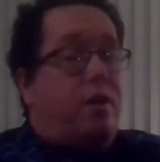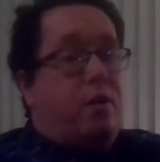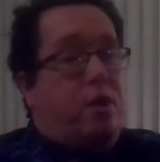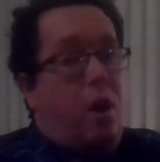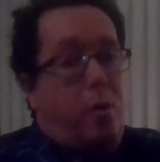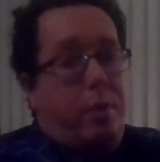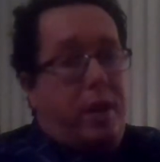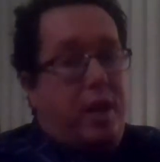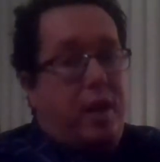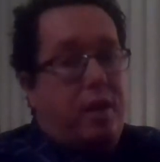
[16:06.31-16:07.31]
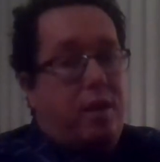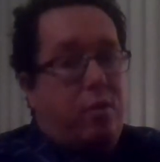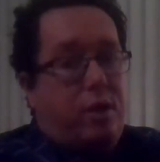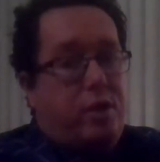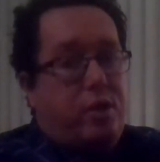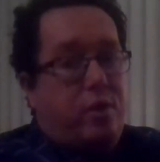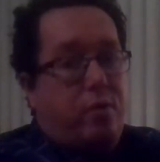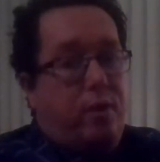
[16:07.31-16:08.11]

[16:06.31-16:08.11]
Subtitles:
Nobody can reach you,